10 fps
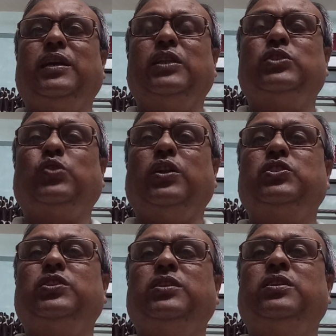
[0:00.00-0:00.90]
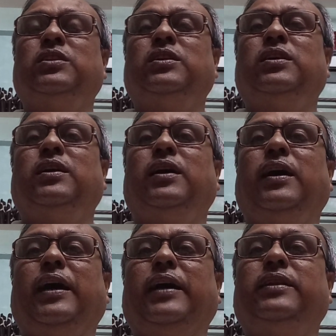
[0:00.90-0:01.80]
installation
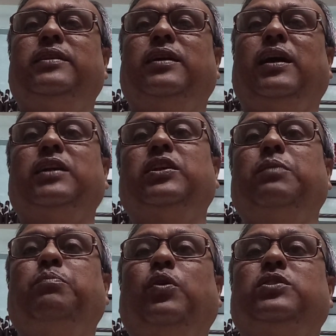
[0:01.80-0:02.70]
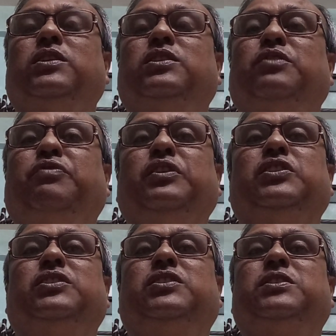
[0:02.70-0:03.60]
and other important
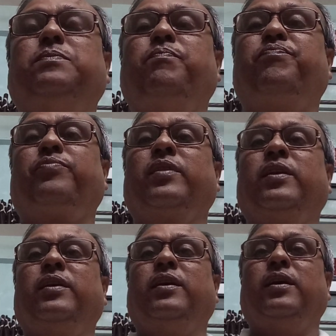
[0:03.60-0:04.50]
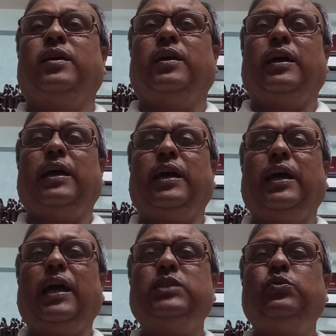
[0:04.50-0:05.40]
features
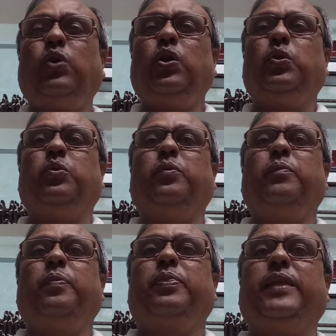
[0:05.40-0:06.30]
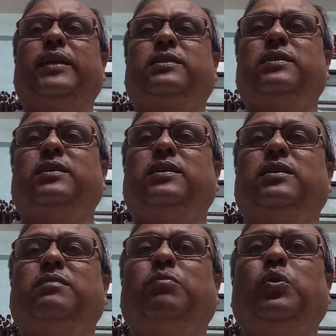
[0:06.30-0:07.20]
as we all know that
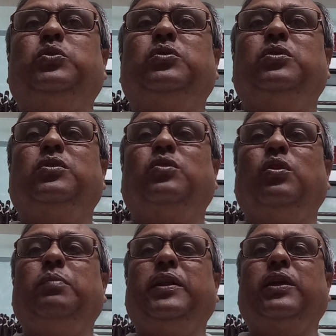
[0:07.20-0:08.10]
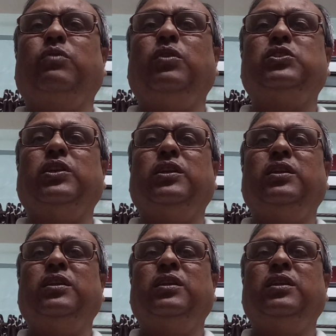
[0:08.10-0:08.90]
both coal mine regulation